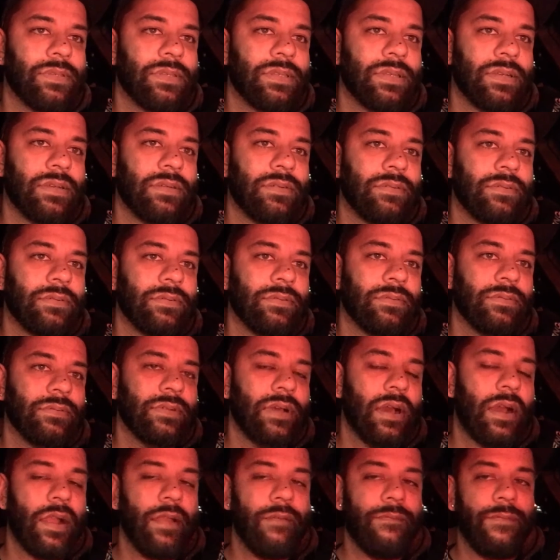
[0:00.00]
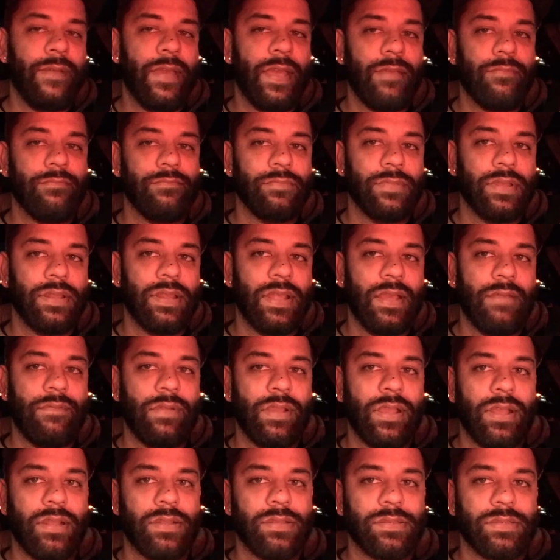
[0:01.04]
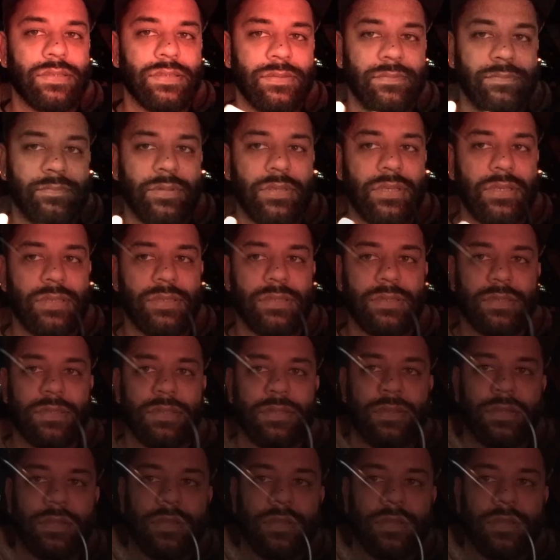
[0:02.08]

So, all right, fam, it never ends. Peace.